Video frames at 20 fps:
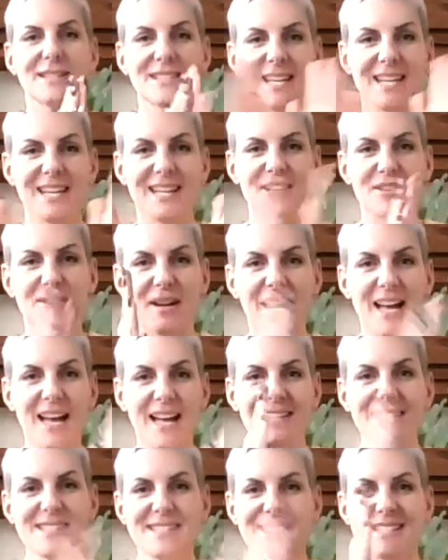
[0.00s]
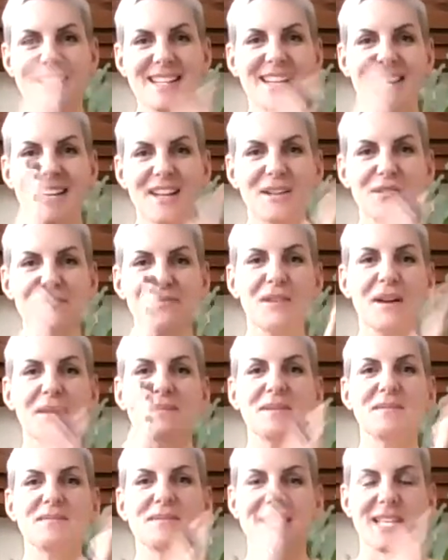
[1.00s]
Take your hands and rub
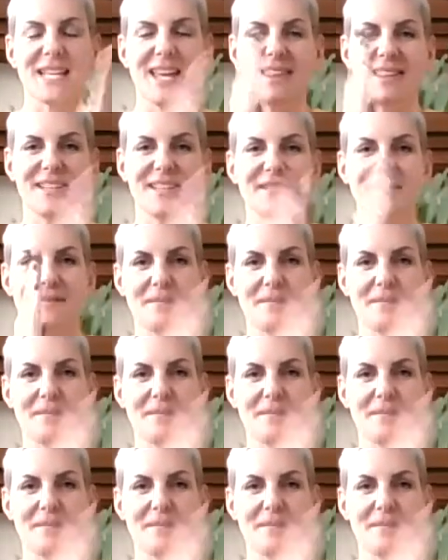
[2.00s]
them together.